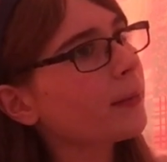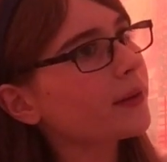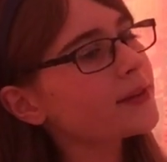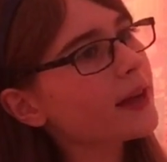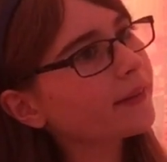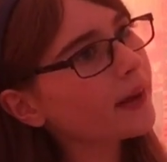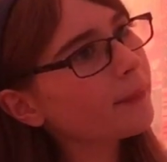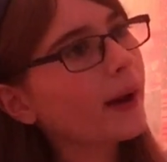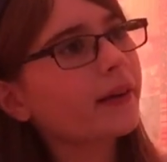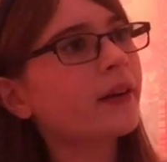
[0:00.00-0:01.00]
maybe on Saturday,
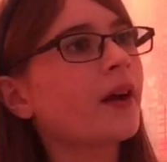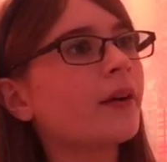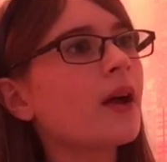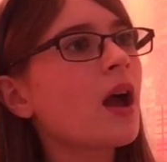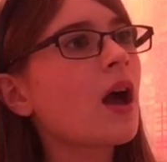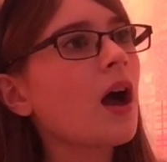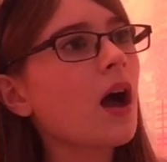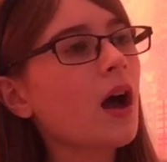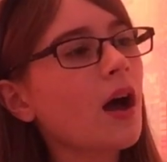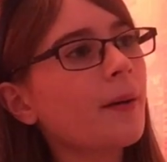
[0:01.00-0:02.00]
but I don't know.
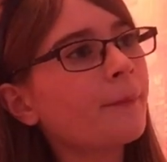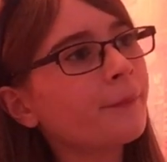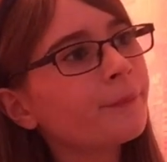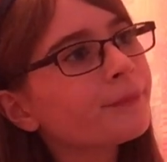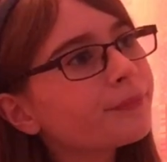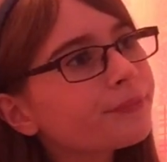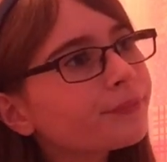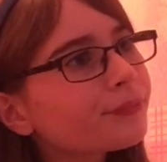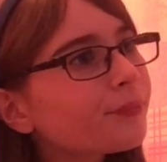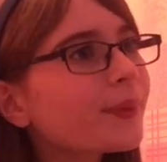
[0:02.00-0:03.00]
Um,
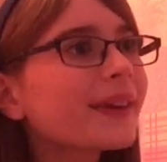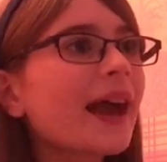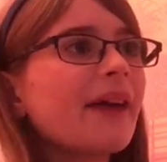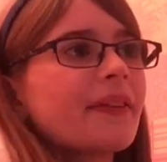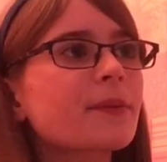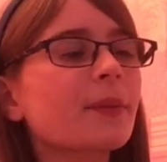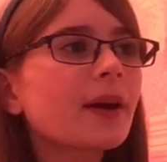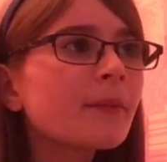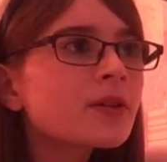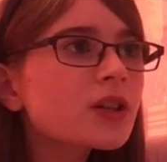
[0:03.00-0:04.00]
but yeah, that's
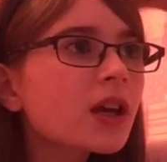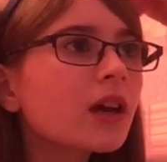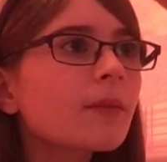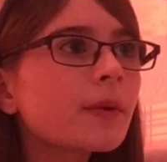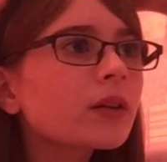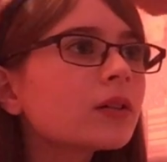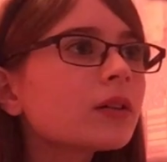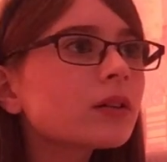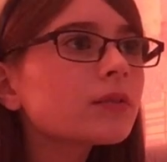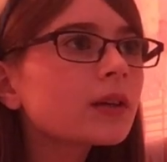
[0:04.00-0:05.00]
pretty much it. Oh my
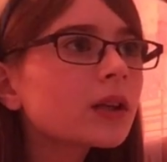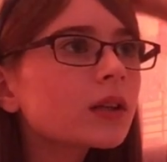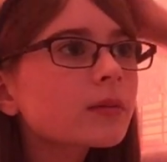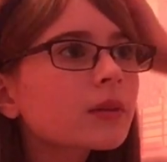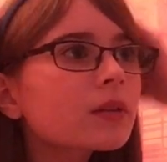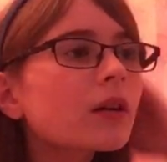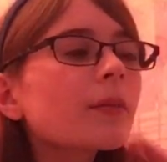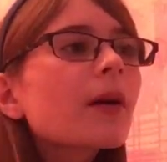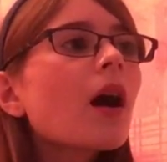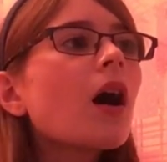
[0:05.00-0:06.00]
god, my face messed
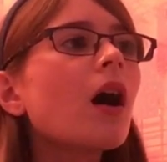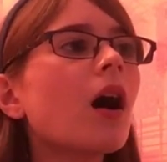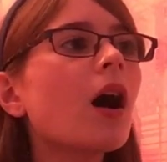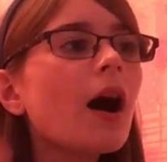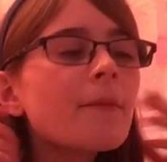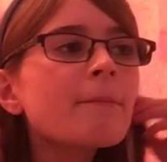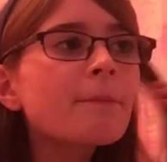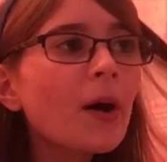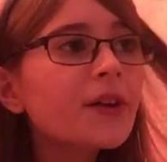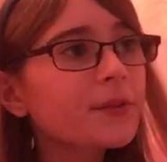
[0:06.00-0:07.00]
up. Uh,
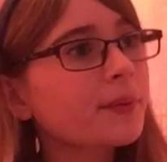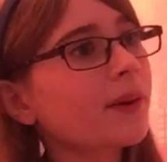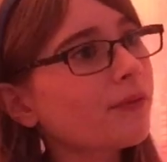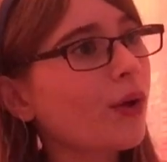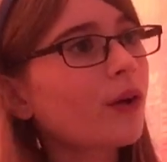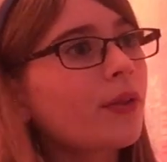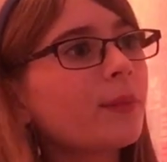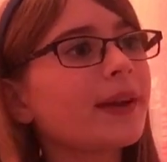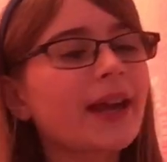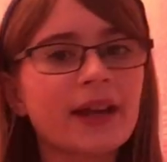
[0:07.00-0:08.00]
and possibly a vlog on the
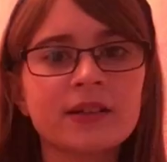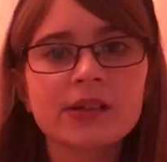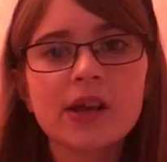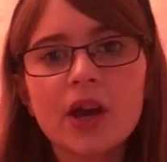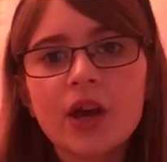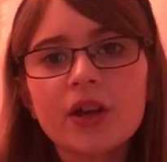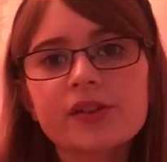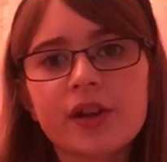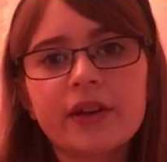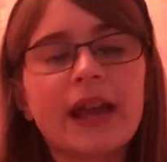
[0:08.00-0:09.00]
weekend.
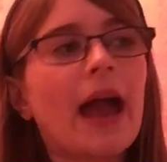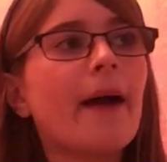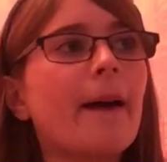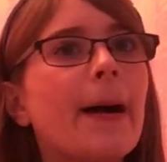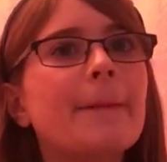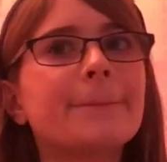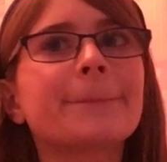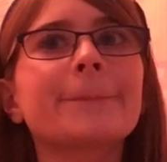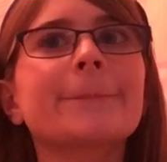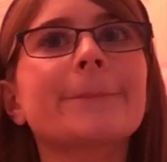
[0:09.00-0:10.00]
So yeah,
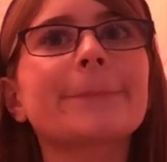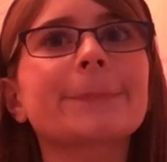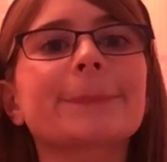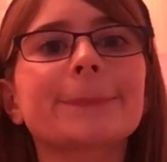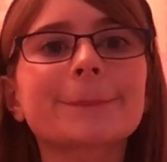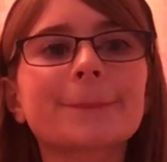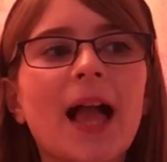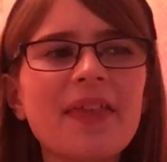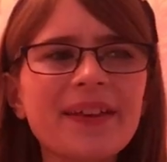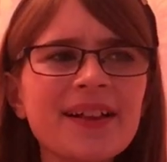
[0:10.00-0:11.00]
um,
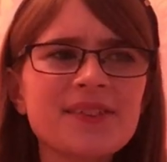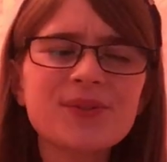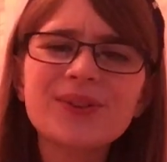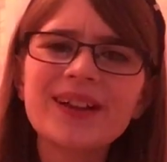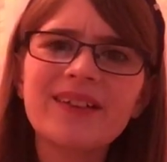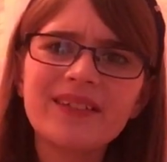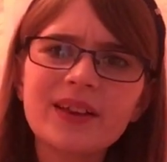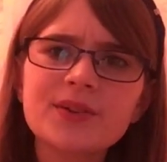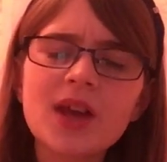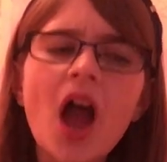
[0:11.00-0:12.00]
I think that's all I
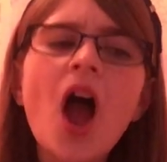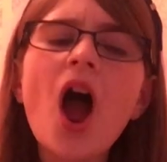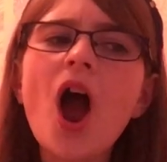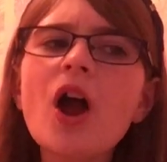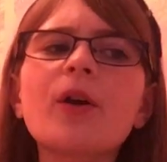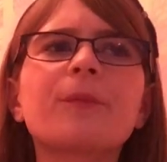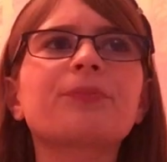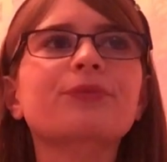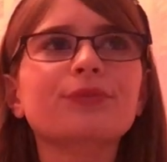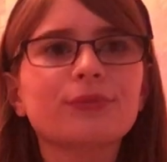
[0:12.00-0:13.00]
really want to. Oh,
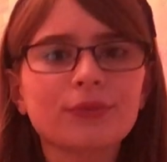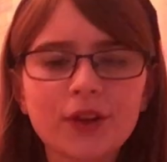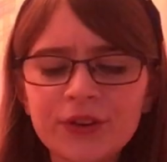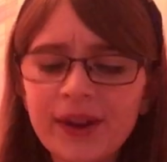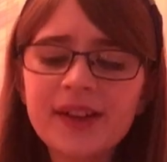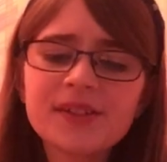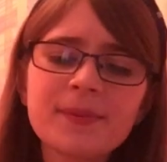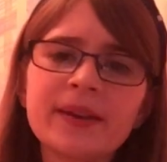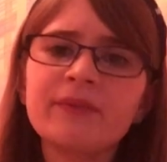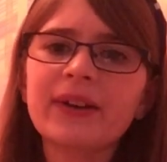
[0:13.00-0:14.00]
you guys are
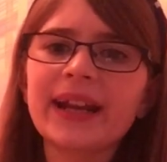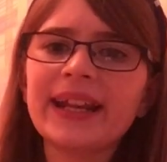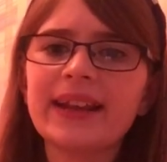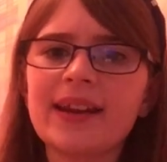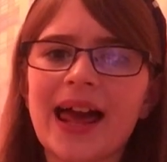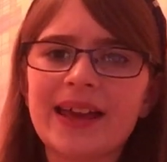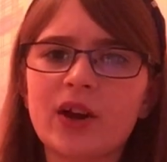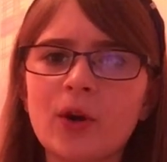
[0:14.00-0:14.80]
being really like